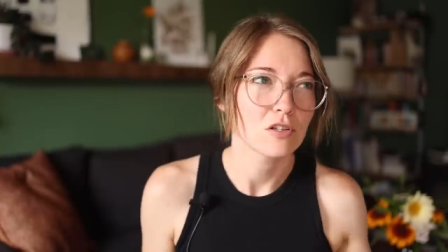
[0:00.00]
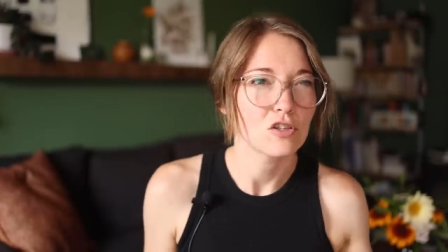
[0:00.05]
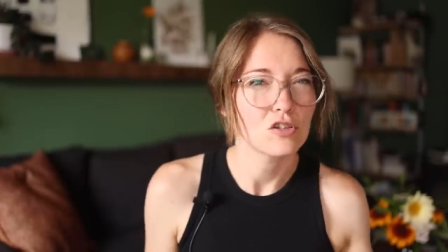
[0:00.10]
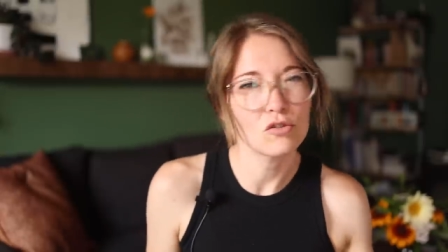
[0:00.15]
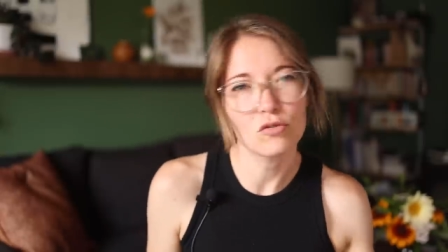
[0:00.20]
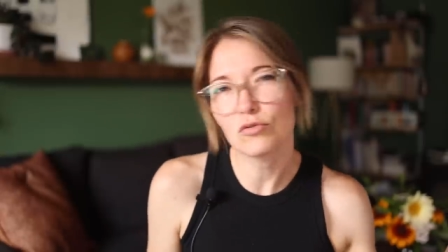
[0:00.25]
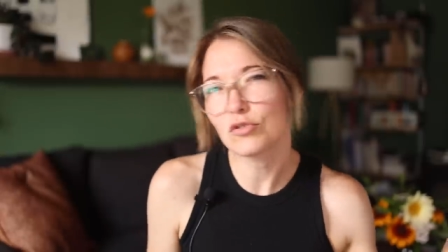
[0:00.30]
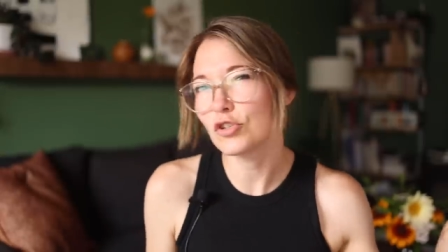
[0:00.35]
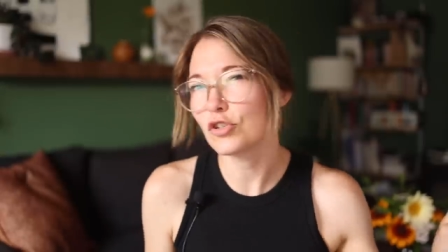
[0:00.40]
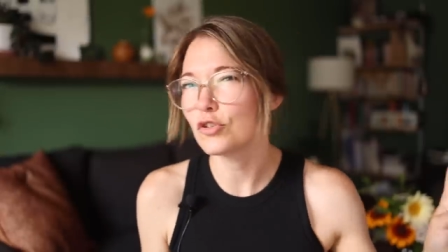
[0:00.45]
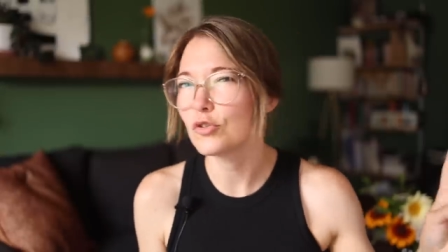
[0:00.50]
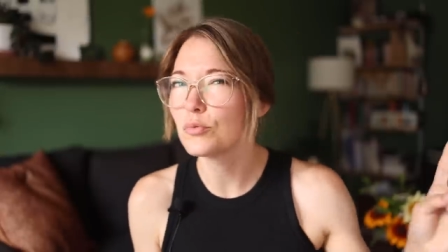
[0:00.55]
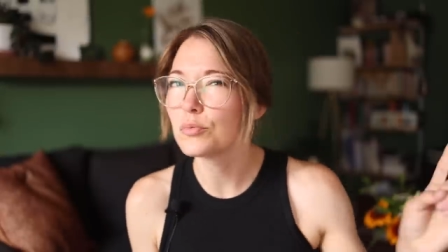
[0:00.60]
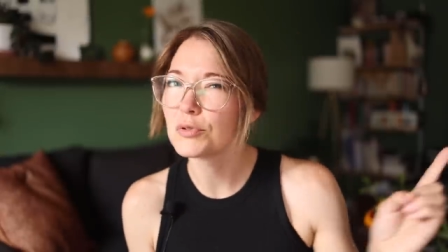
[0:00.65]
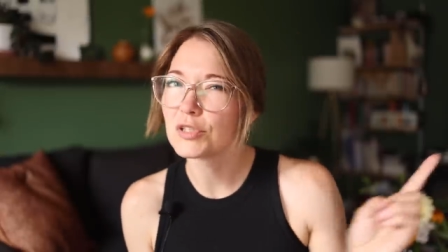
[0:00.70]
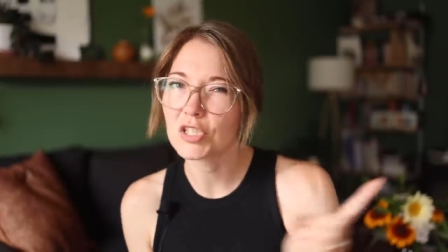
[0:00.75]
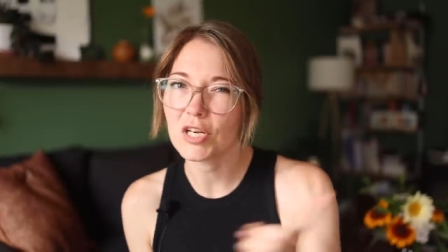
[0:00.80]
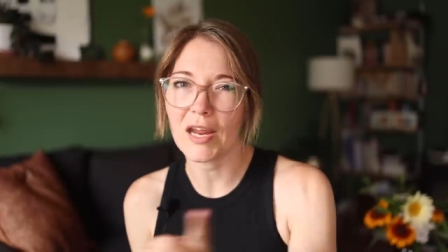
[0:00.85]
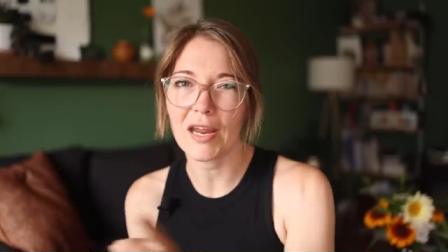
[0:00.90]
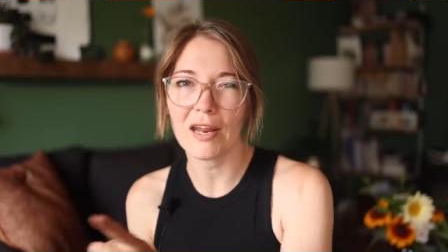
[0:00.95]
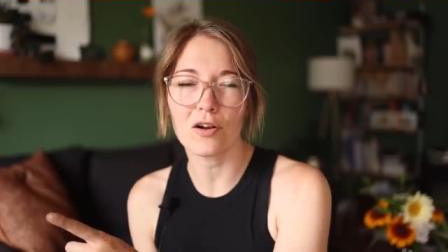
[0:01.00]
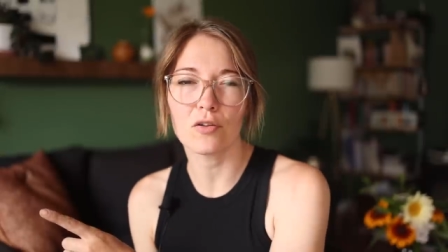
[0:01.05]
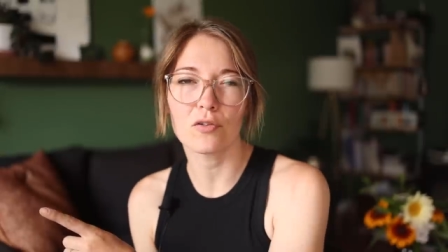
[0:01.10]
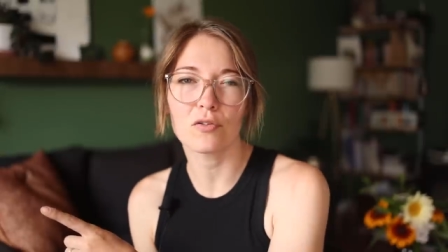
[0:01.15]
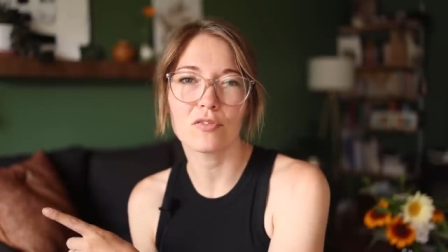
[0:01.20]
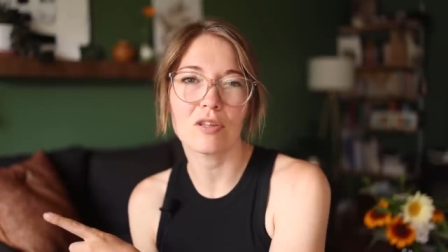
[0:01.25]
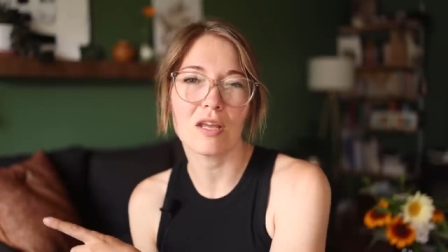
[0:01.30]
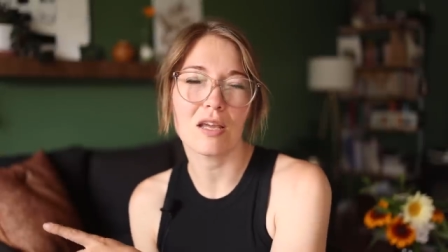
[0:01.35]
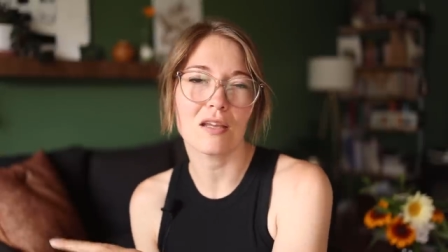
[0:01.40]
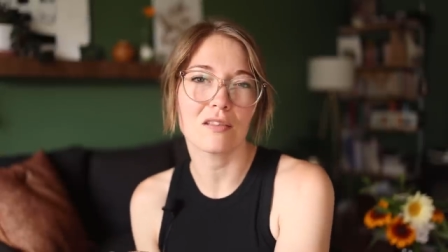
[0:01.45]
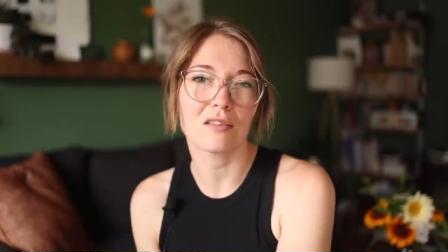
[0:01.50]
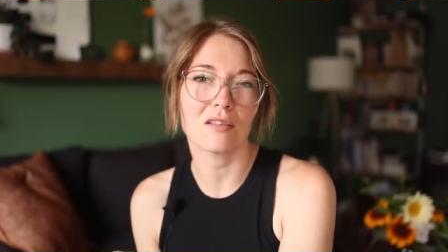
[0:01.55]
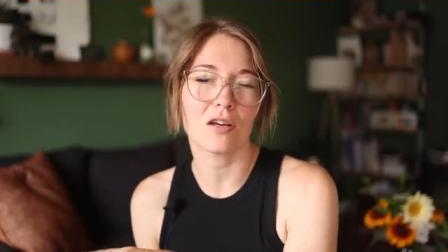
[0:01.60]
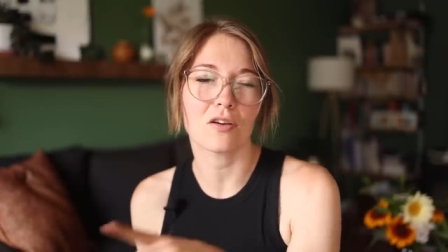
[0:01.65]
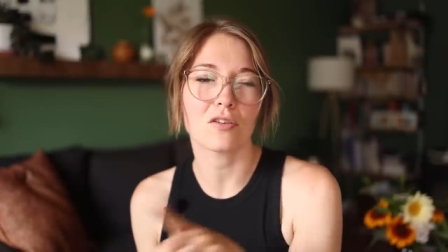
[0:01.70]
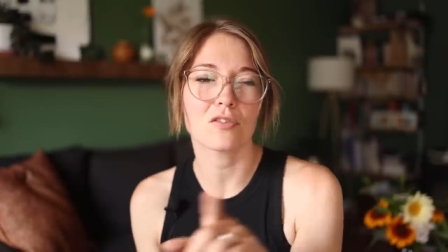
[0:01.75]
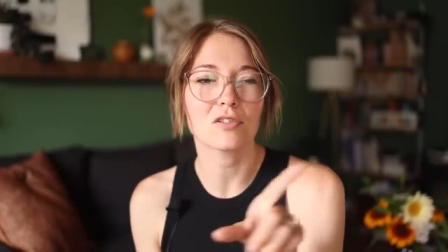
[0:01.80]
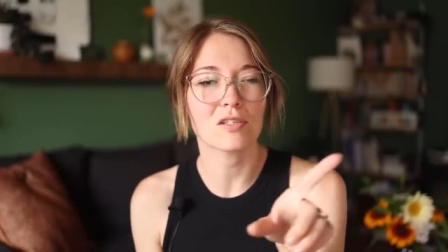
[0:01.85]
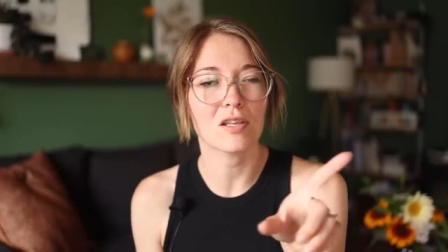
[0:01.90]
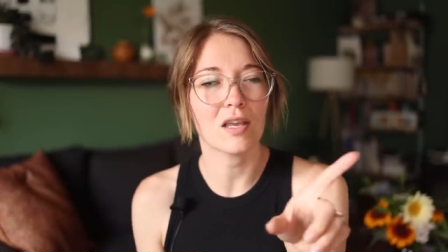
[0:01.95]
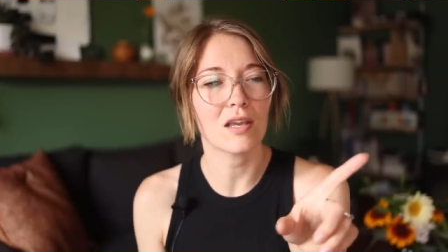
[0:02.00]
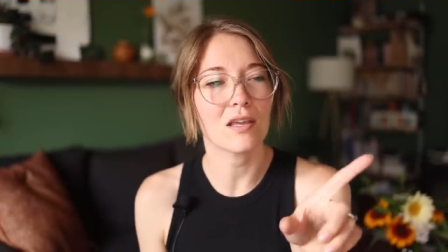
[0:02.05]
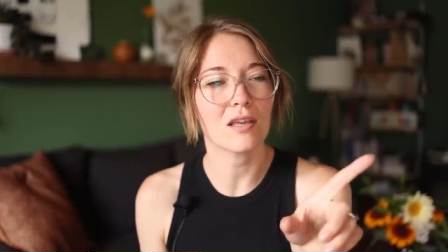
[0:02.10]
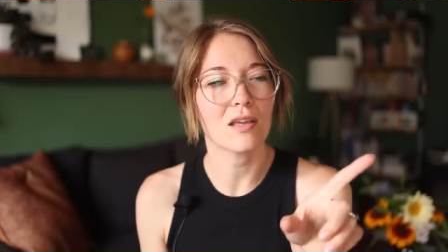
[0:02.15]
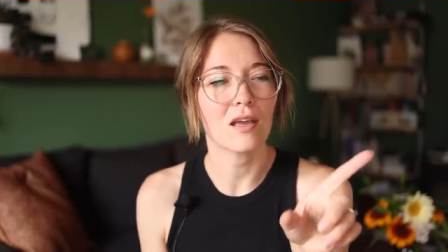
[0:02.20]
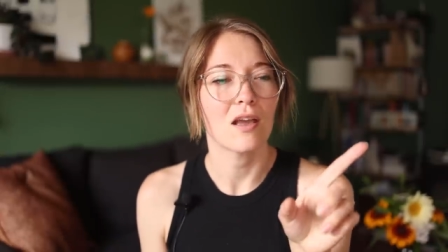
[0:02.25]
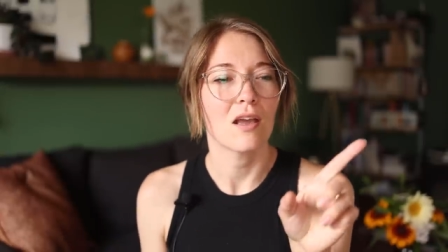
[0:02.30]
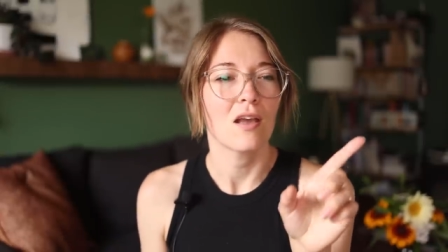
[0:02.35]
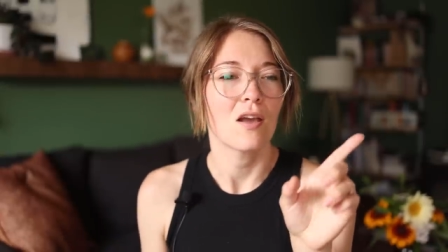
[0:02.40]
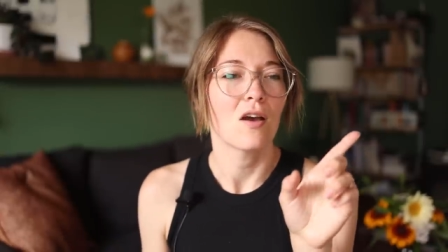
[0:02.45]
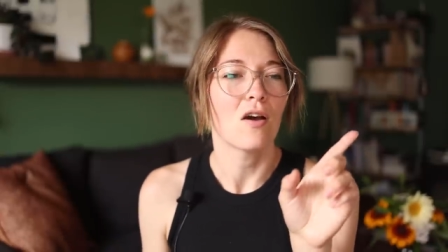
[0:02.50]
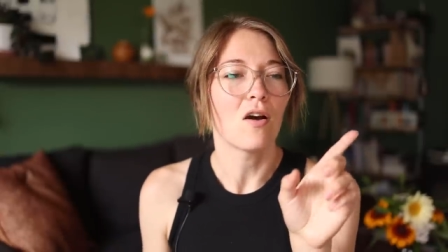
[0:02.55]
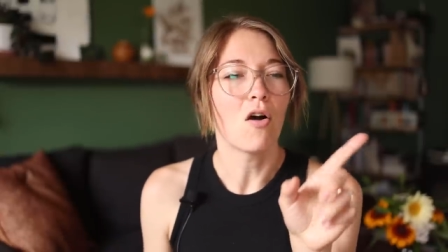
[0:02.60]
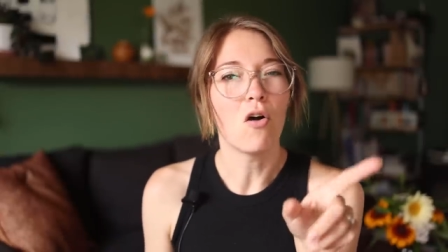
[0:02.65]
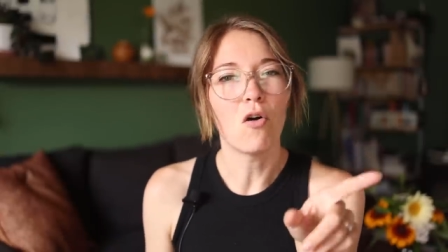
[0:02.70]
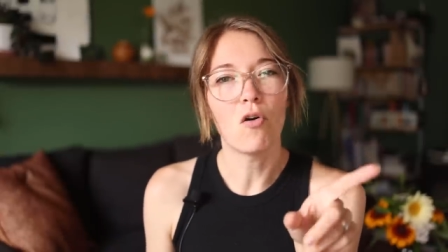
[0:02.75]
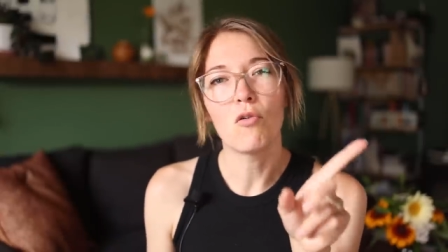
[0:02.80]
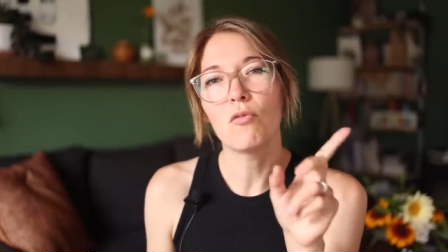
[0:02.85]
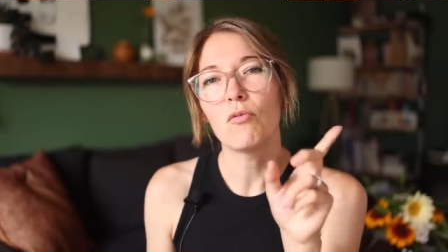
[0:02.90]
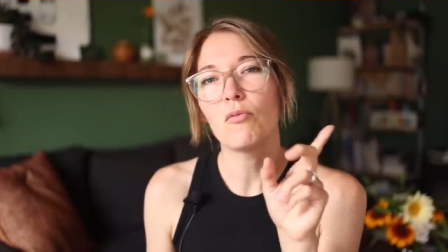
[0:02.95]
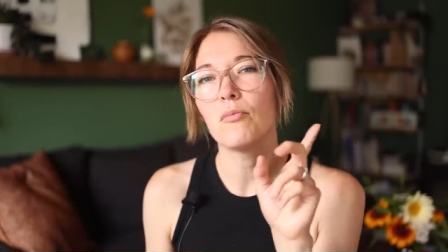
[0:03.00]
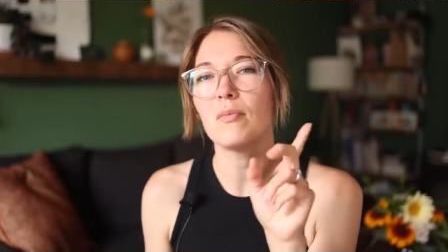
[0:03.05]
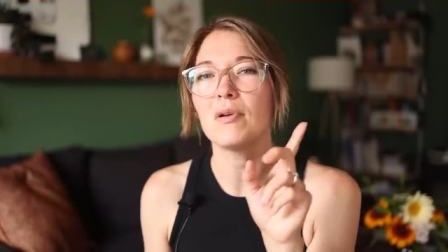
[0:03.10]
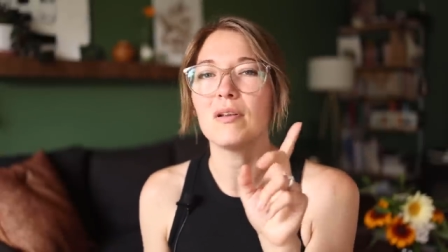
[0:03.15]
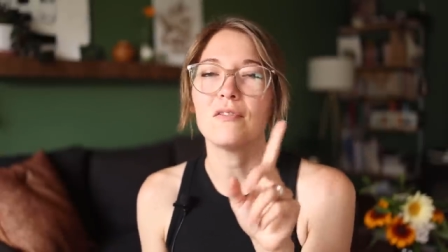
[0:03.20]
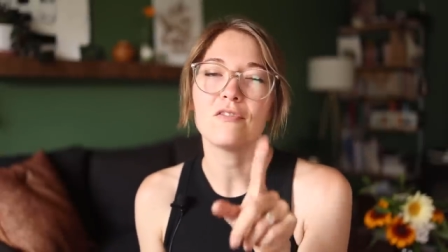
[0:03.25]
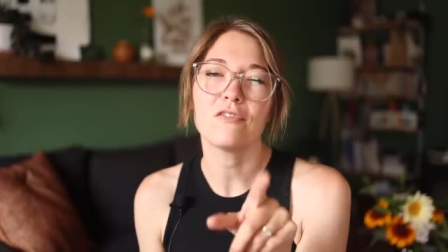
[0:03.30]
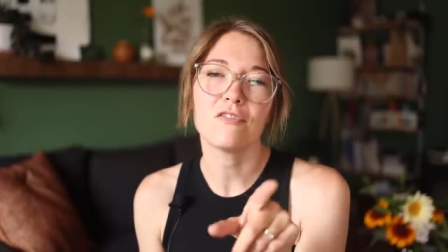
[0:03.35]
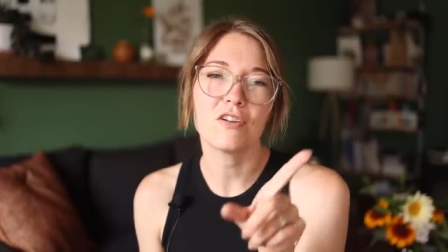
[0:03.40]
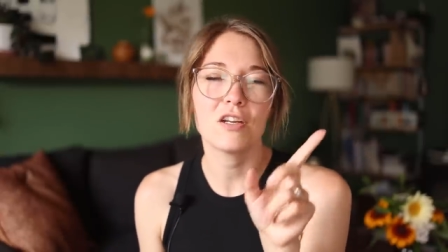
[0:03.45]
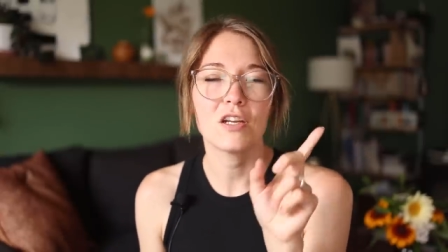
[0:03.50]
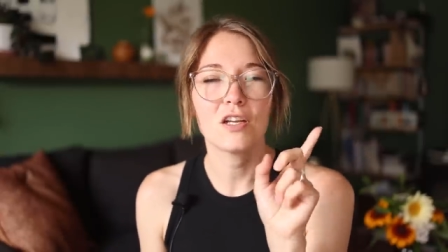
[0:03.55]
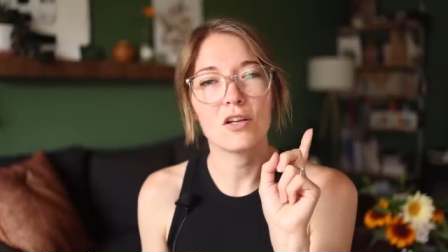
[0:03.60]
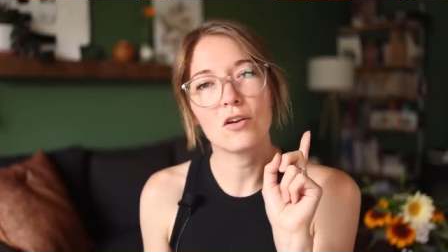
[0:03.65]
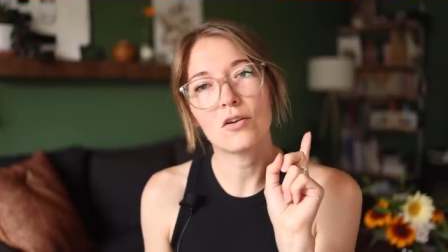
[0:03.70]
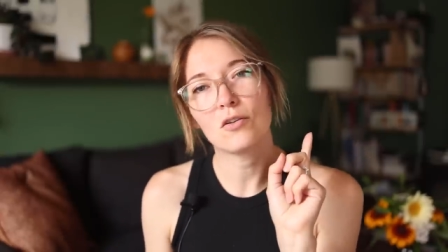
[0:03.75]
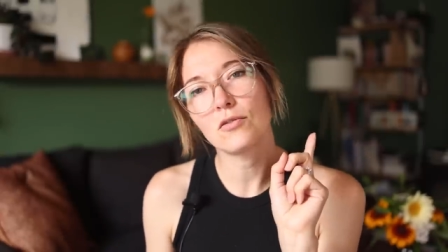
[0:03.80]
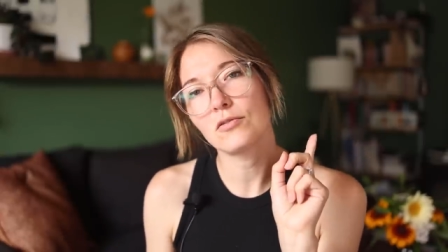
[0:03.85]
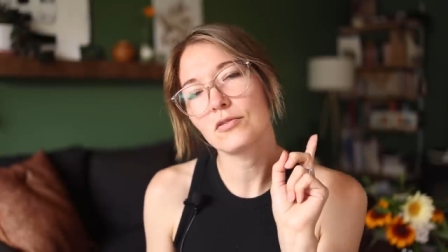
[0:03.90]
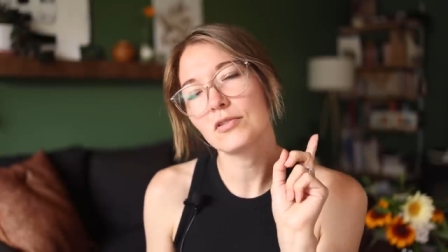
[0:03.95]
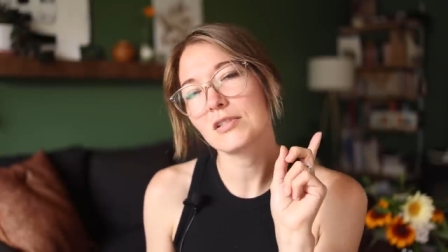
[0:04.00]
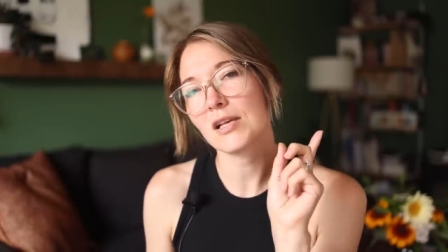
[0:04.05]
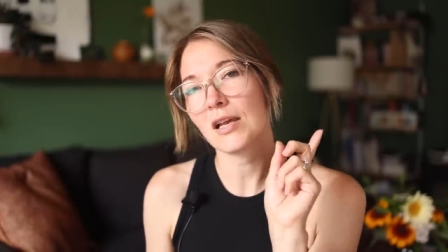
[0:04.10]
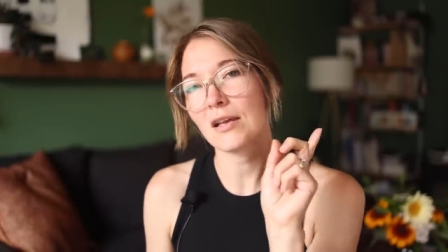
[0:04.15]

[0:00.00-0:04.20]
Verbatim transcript: YouTube channel thing, there's like home and videos,